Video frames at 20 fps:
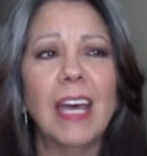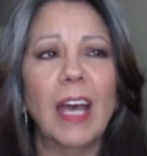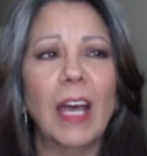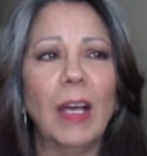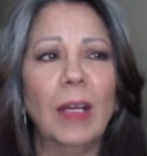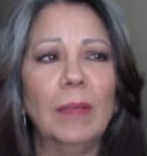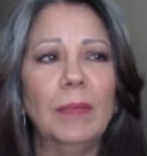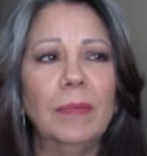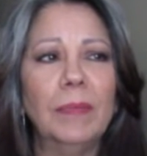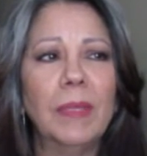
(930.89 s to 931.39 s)

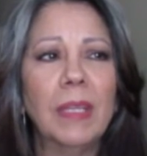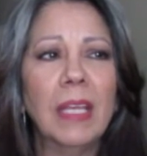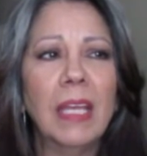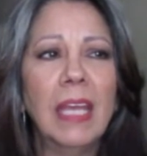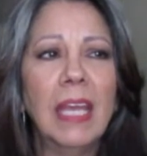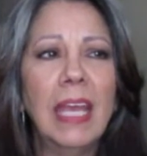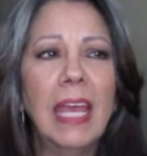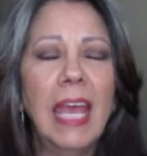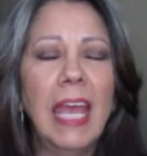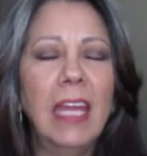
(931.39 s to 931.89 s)

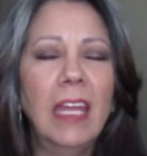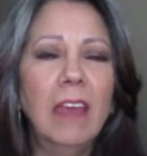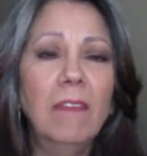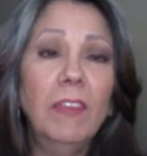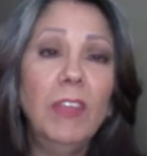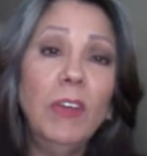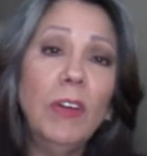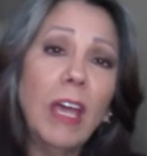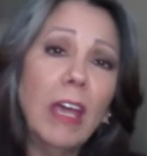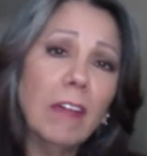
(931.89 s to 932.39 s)
Any
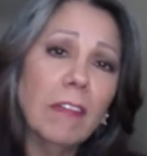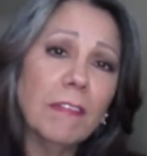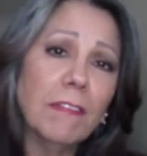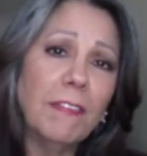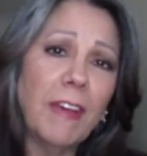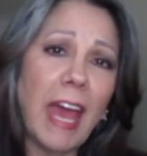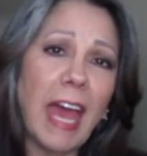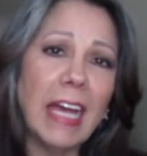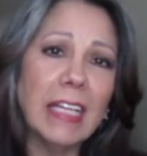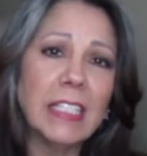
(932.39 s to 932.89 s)
of you have
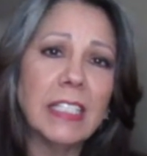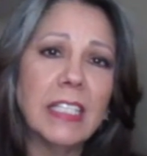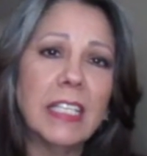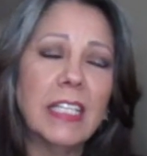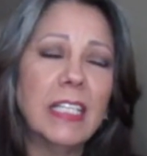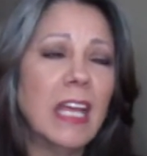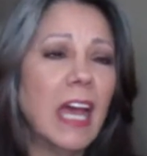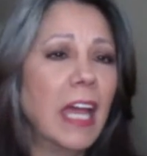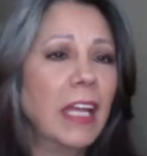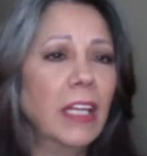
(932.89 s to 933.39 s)

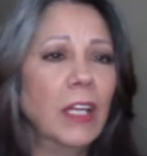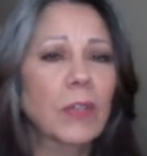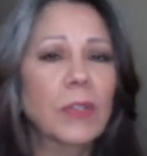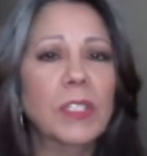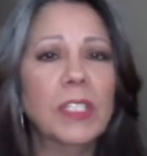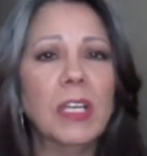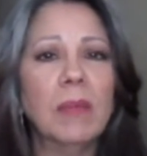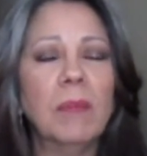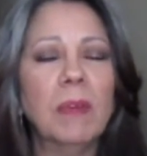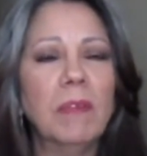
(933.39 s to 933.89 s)
fasted. I know
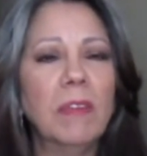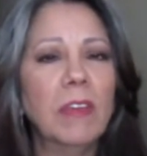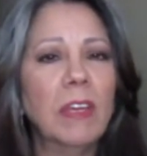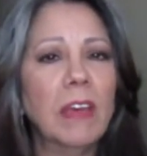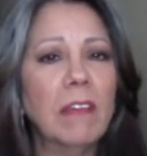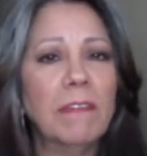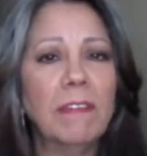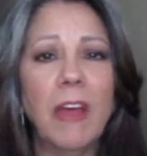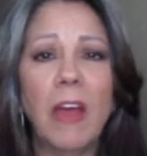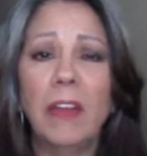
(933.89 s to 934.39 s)
some of you
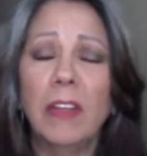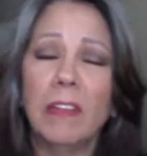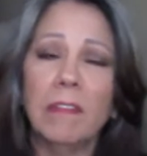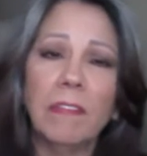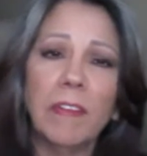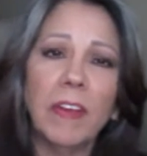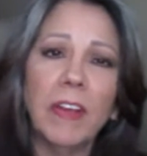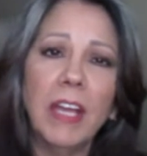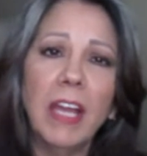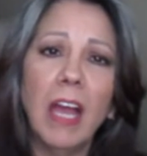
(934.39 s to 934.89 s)
have found it
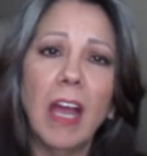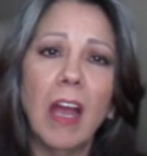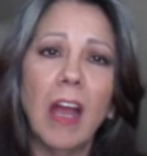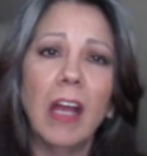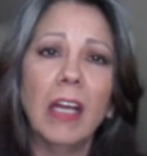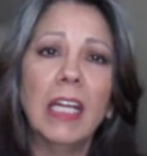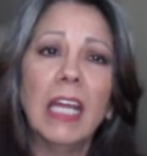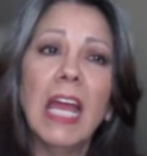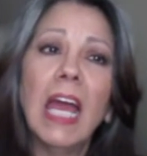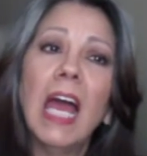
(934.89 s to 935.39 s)
very
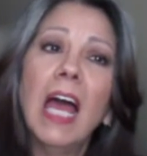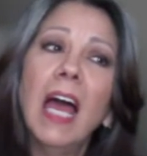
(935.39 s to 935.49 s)
hard.